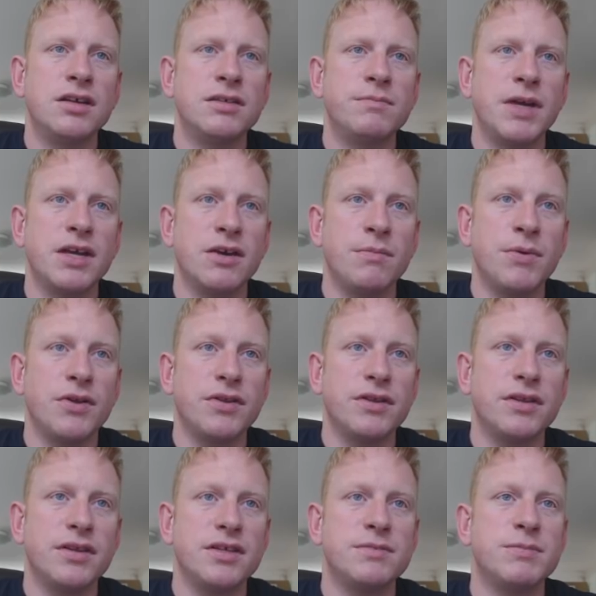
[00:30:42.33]
pick up
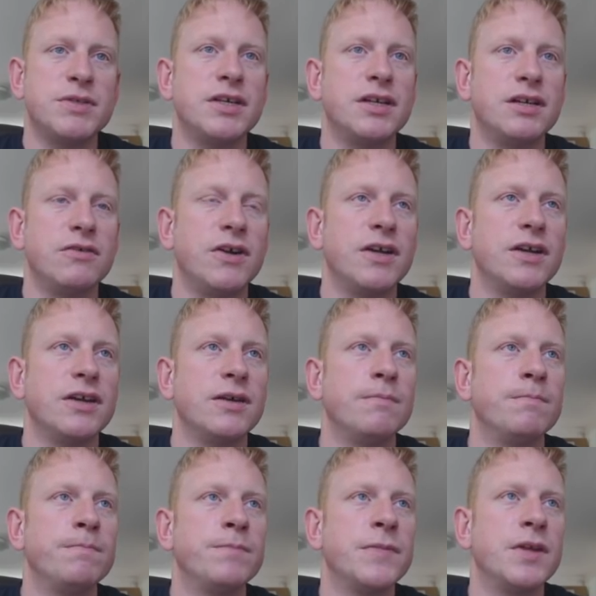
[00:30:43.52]
on this particular item
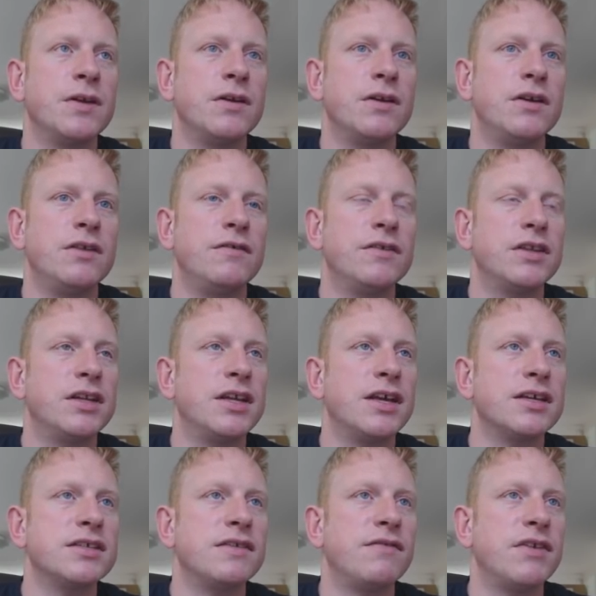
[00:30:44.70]
over the
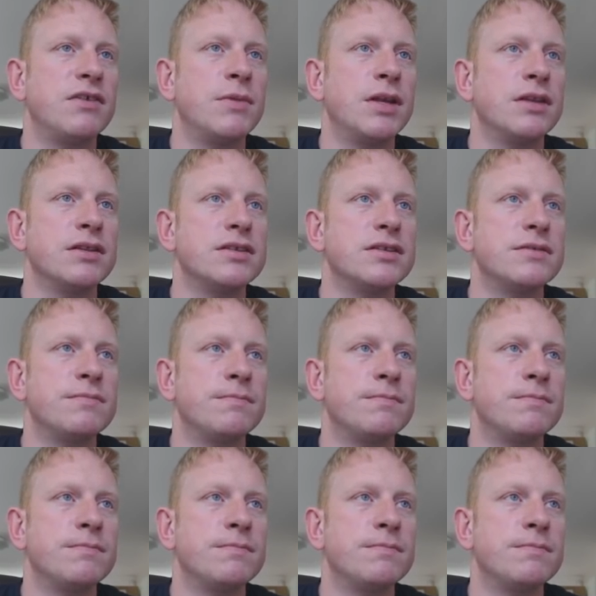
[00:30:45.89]
next few months.